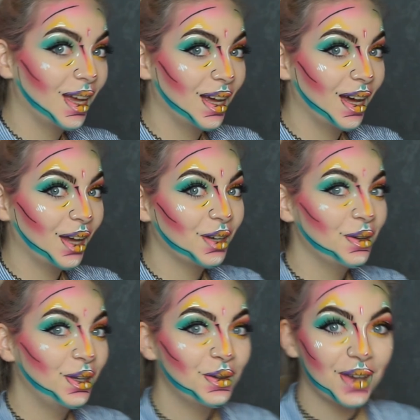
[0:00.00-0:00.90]
I don't know
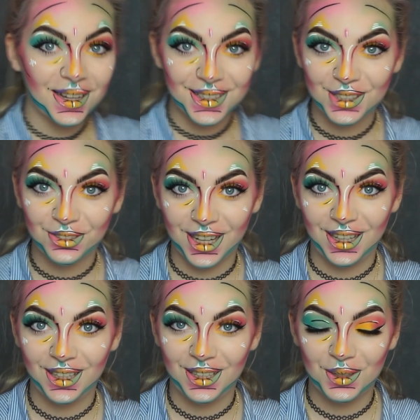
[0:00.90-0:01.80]
what you guys
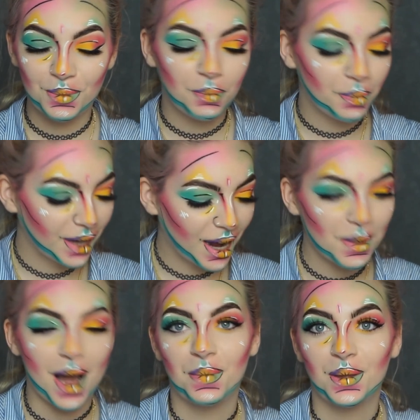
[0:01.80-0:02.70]
think, but I'm
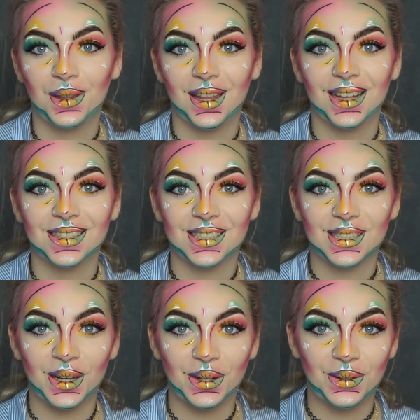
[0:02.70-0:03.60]
happy with it.
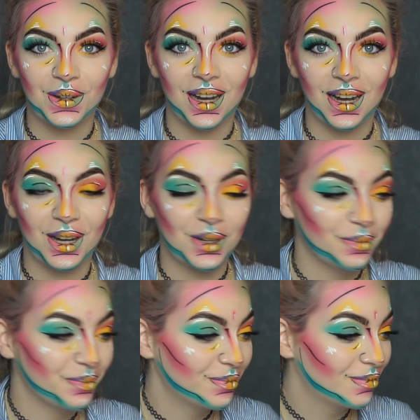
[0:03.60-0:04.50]
So
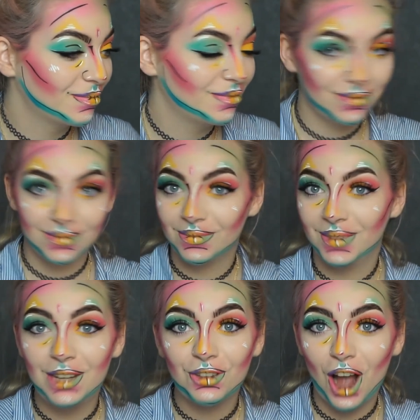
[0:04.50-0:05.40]

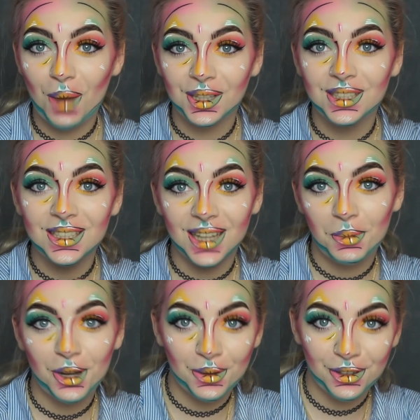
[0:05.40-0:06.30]
leave a comment, let me
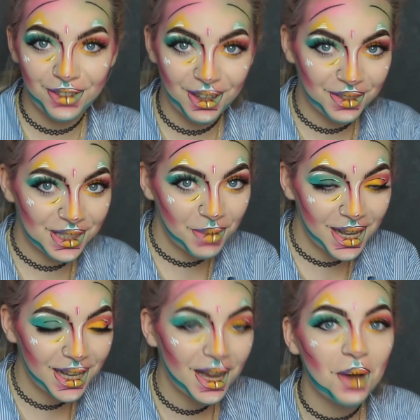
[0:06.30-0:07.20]
know what you think of this
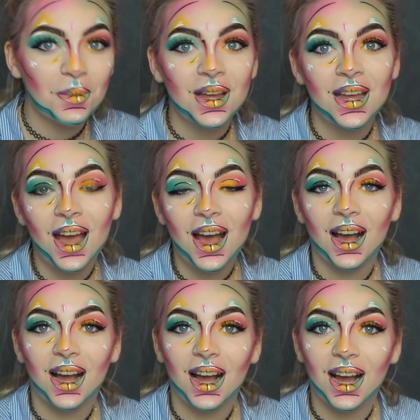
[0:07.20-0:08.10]
makeup.
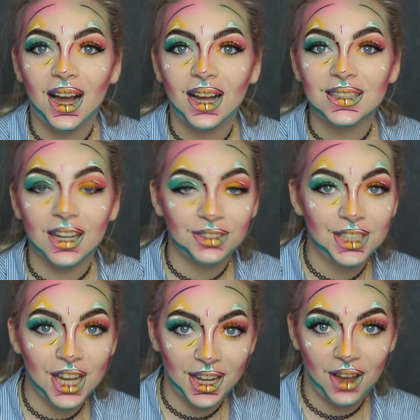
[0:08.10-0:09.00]
Definitely
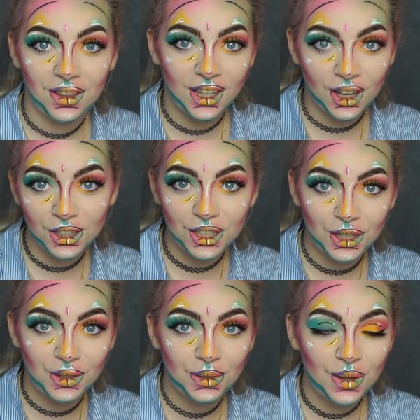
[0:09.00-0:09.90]
check out the other
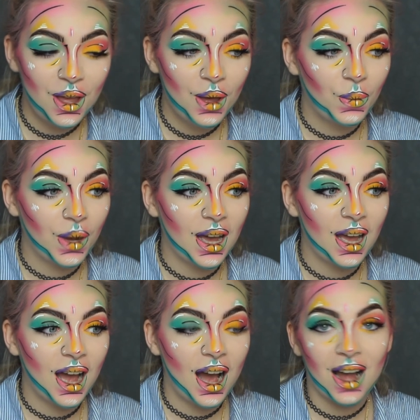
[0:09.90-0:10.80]
two
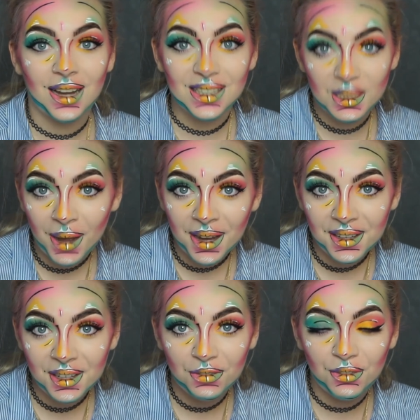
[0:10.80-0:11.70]
where I inspired
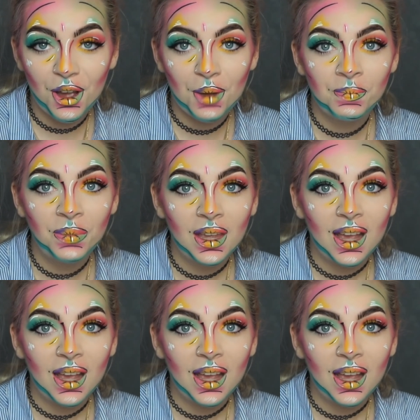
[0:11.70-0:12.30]
it from.